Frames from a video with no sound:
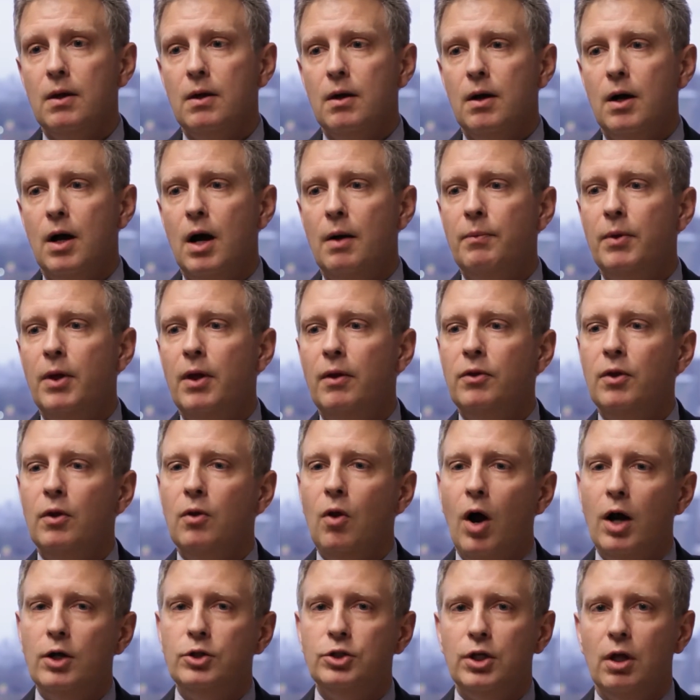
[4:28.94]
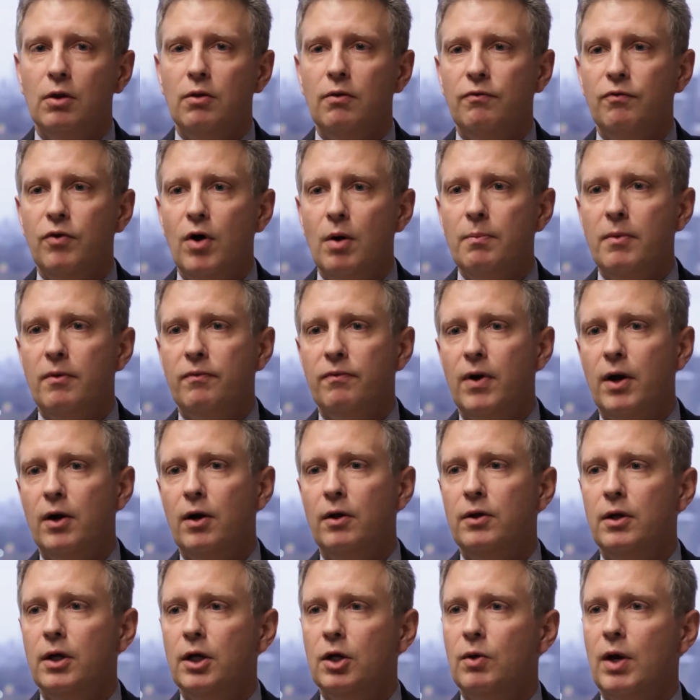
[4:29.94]
On the large cell lymphoma front,
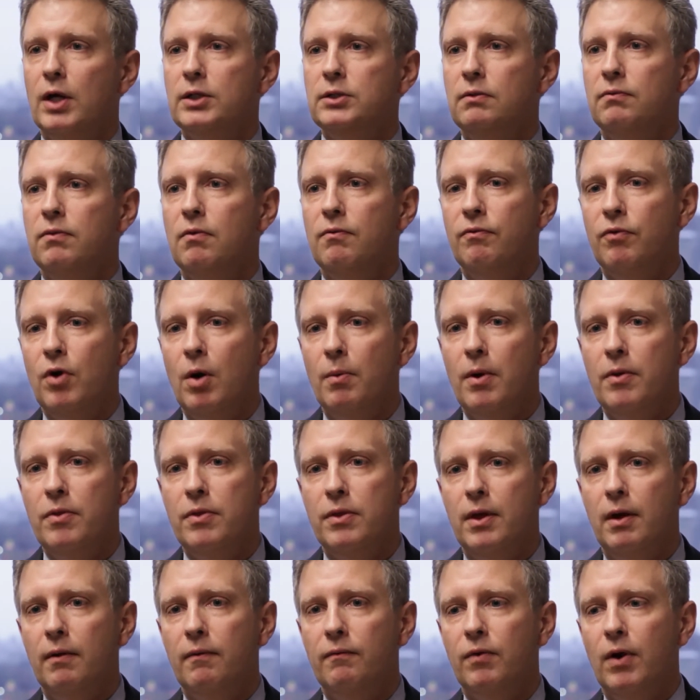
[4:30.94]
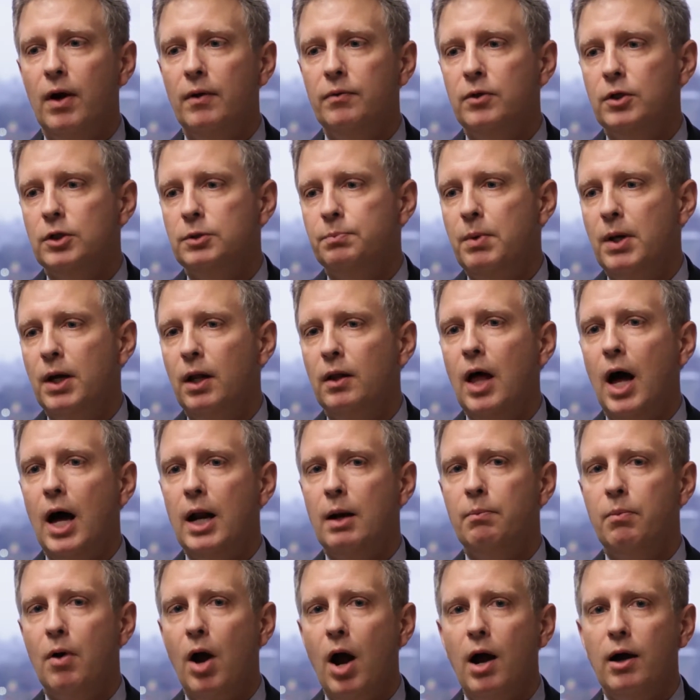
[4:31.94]
on the aggressive lymphoma front, there's been a lot
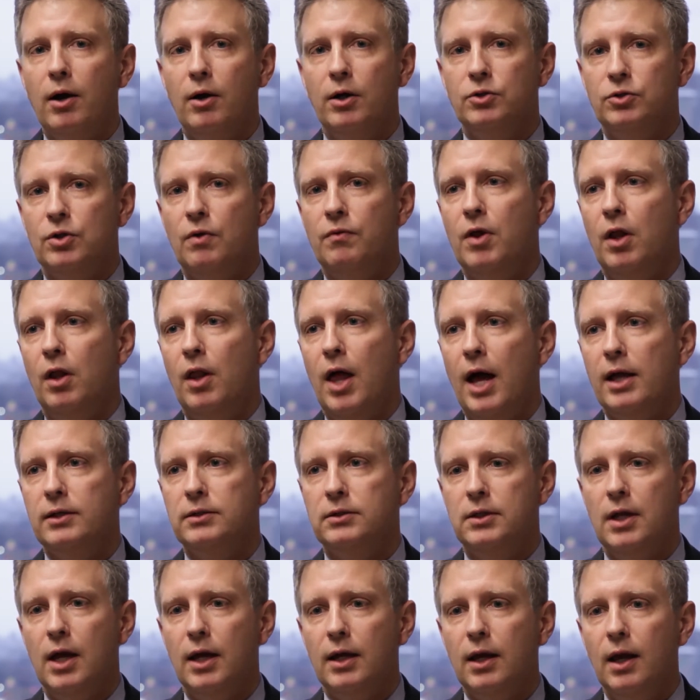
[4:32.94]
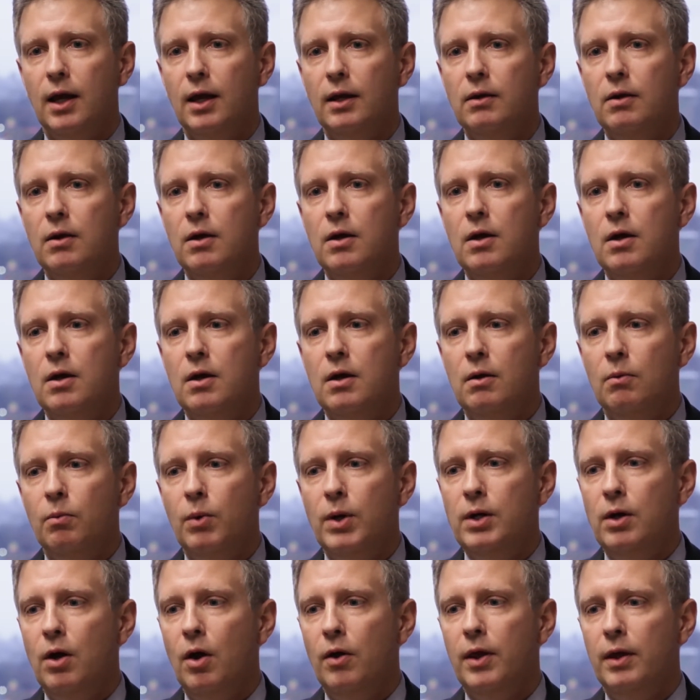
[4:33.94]
of progress over the last decade.
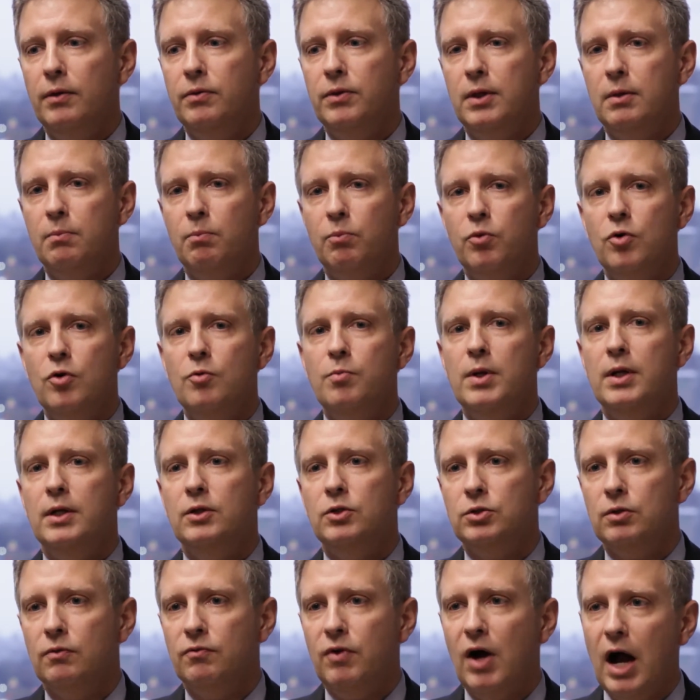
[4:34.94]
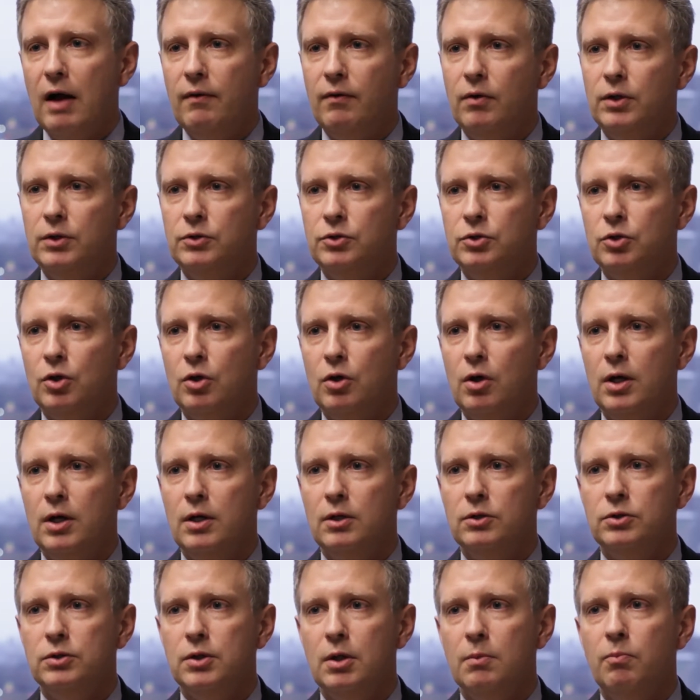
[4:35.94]
We know that the improvement in survival is
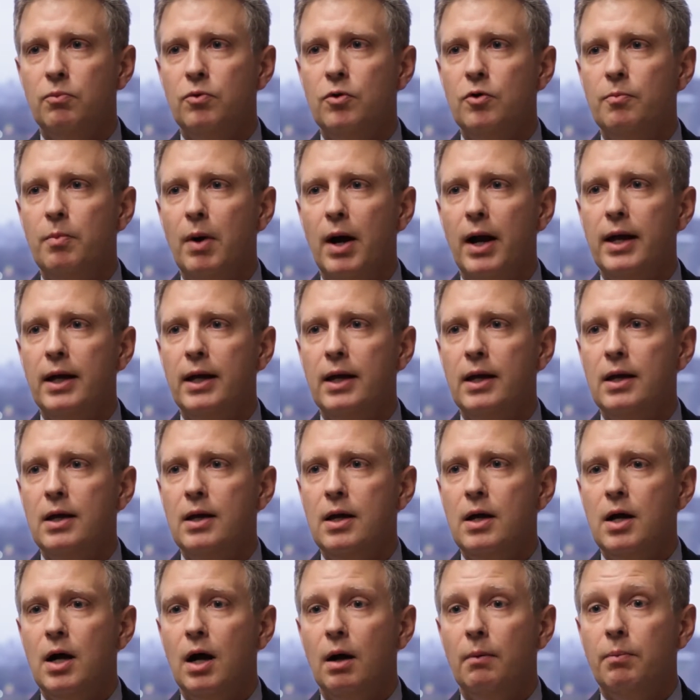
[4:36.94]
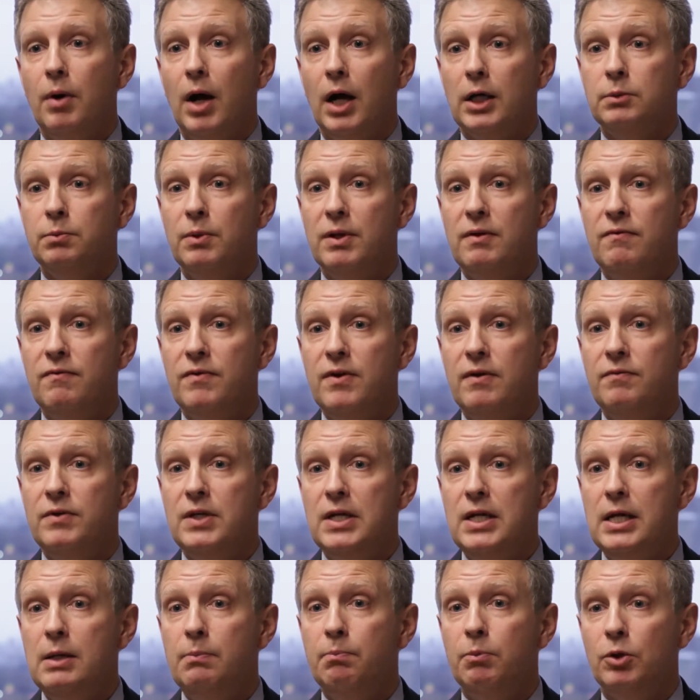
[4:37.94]
improved by approximately
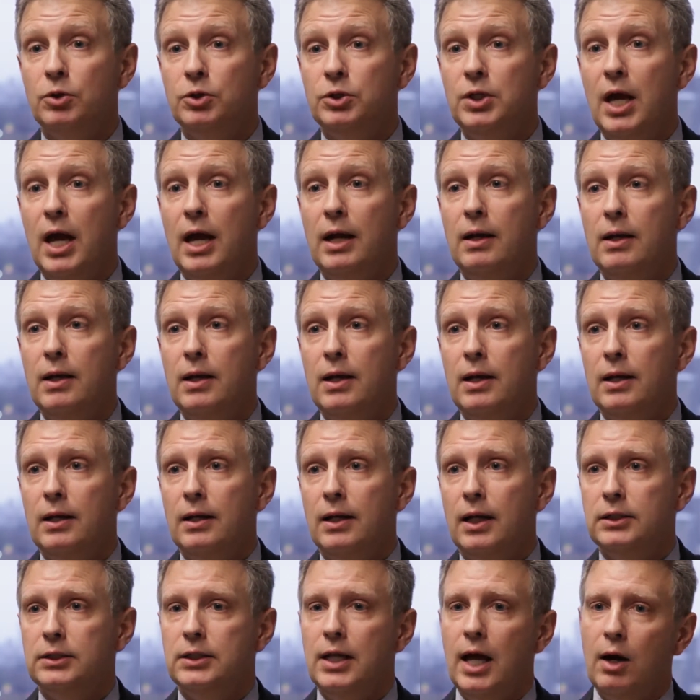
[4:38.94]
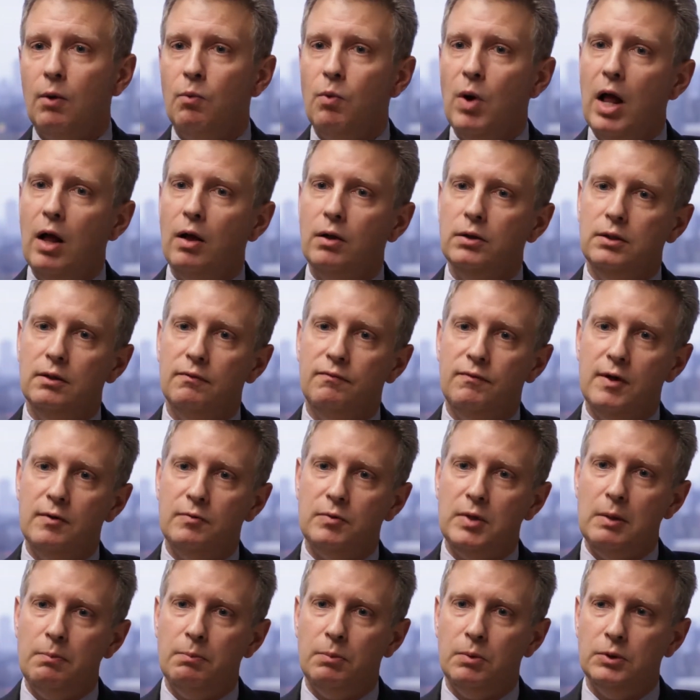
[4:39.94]
15%. That's not a relative
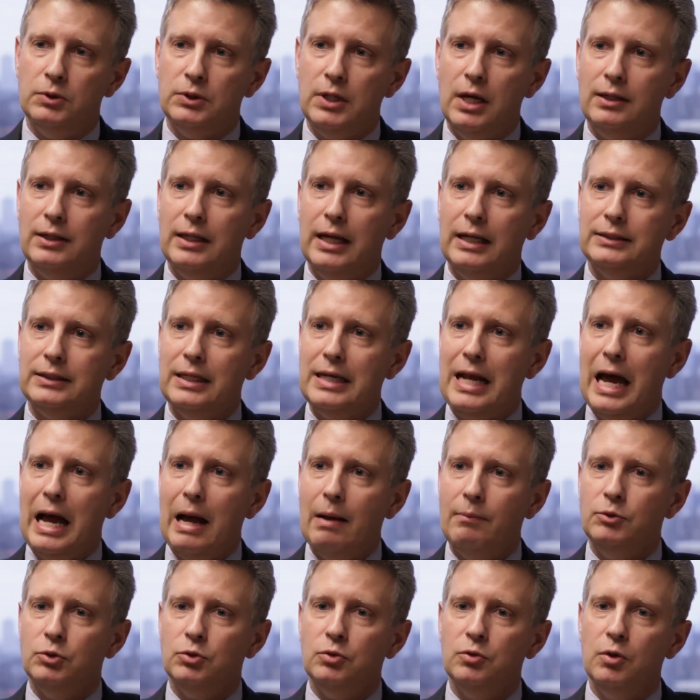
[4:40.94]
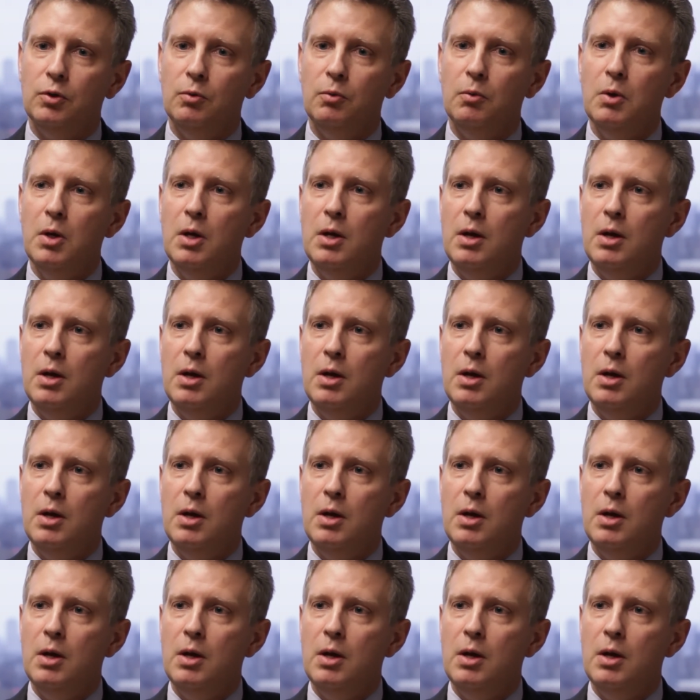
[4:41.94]
15%, that's an absolute.